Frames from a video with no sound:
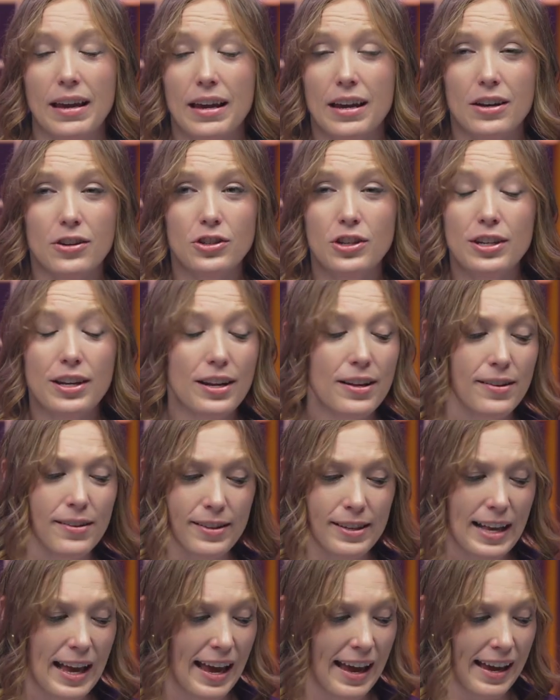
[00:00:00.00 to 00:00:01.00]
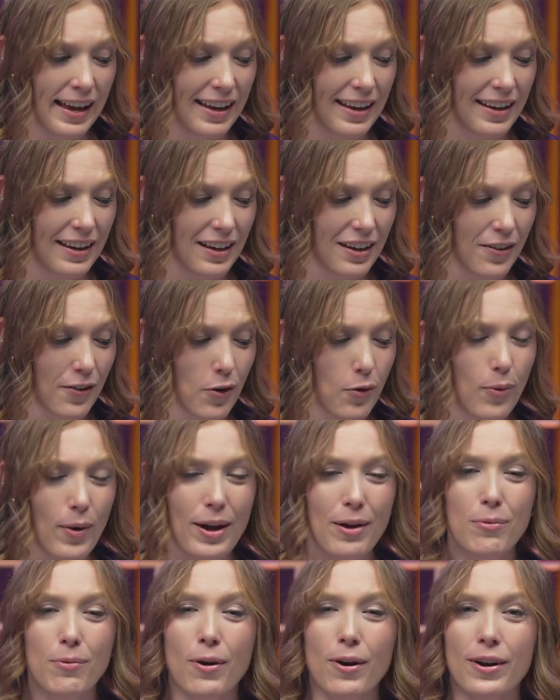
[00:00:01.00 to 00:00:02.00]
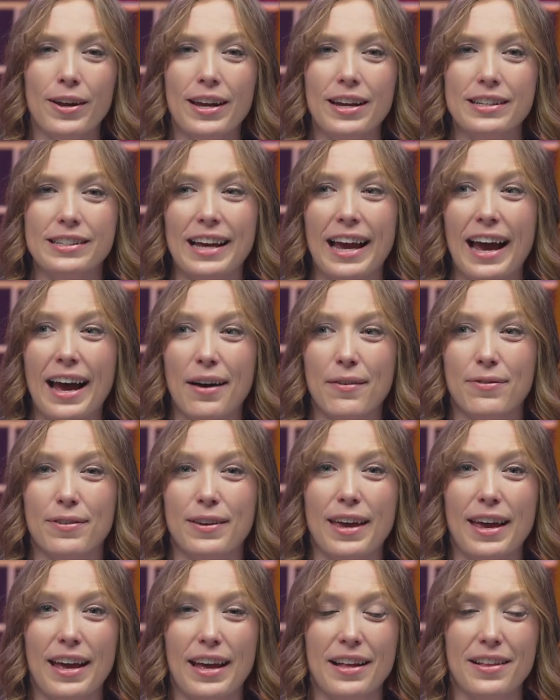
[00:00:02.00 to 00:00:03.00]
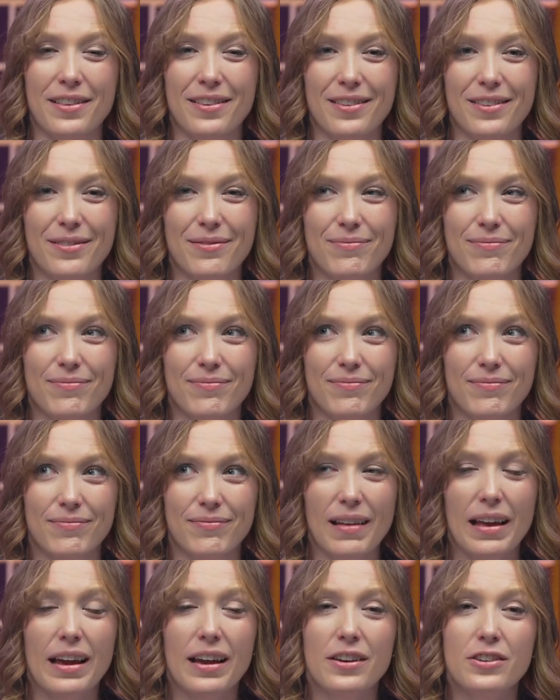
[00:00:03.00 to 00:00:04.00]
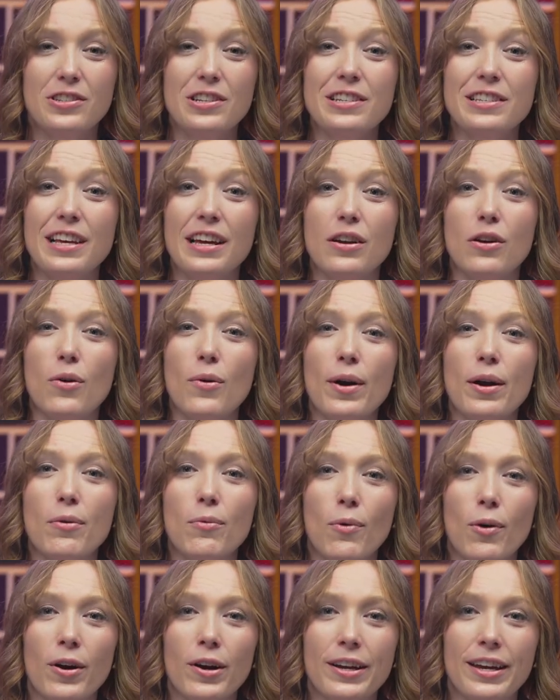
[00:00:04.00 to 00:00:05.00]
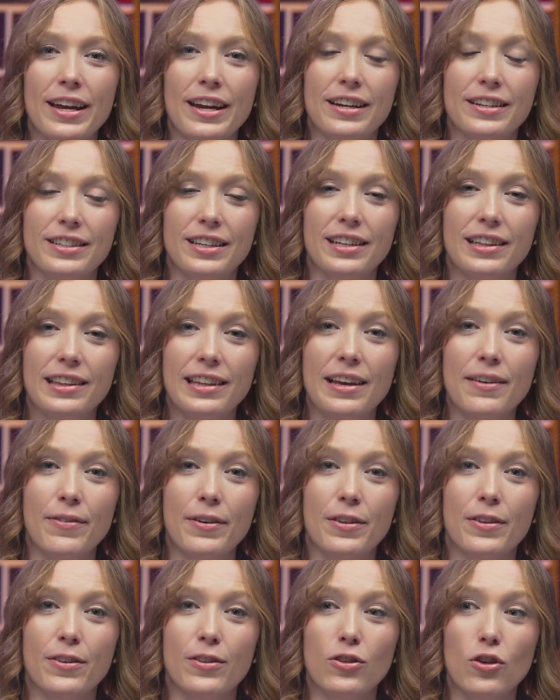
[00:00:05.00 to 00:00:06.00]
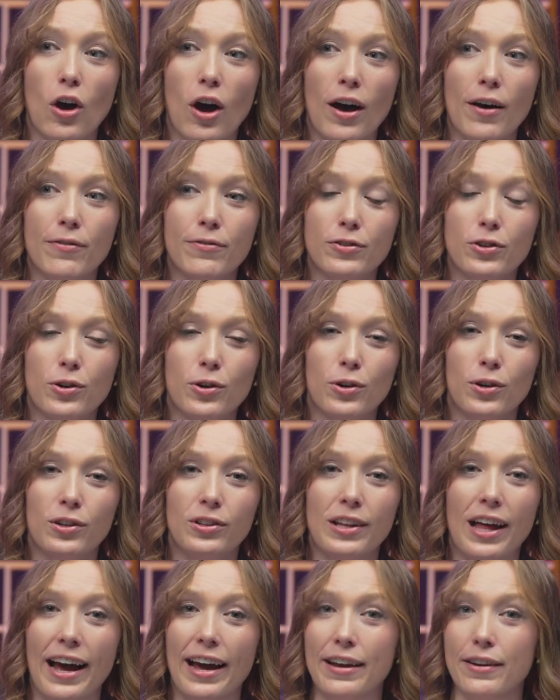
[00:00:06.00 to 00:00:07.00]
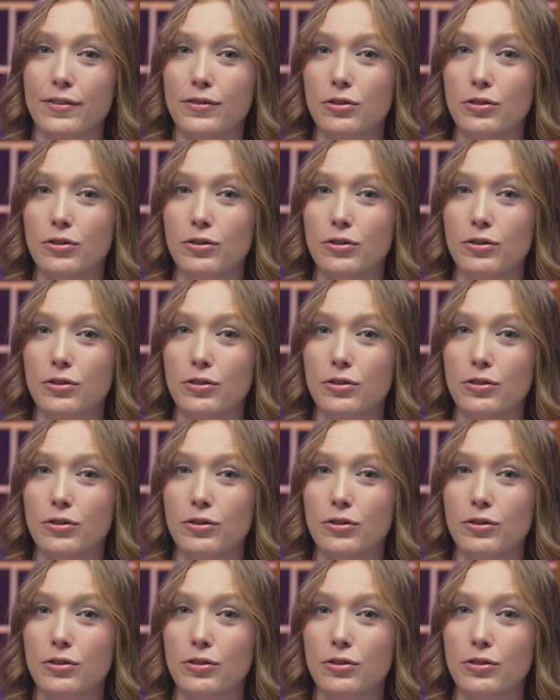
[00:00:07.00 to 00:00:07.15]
She didn't say quit working to have kids. She said quit working to live a soft girl life.